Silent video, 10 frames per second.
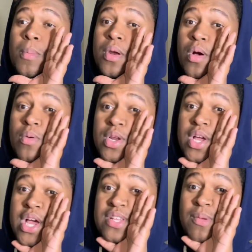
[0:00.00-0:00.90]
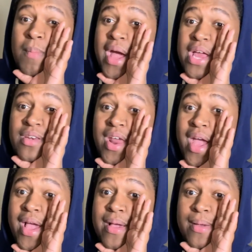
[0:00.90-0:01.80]
But only as a
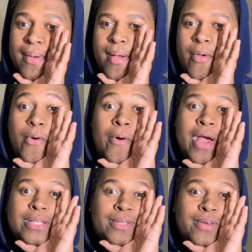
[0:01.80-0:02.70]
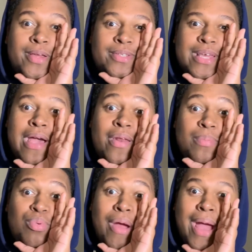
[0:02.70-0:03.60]
matinee or as a
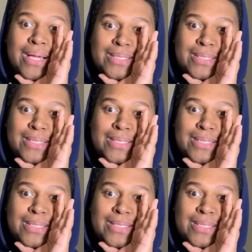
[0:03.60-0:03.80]
discounted price.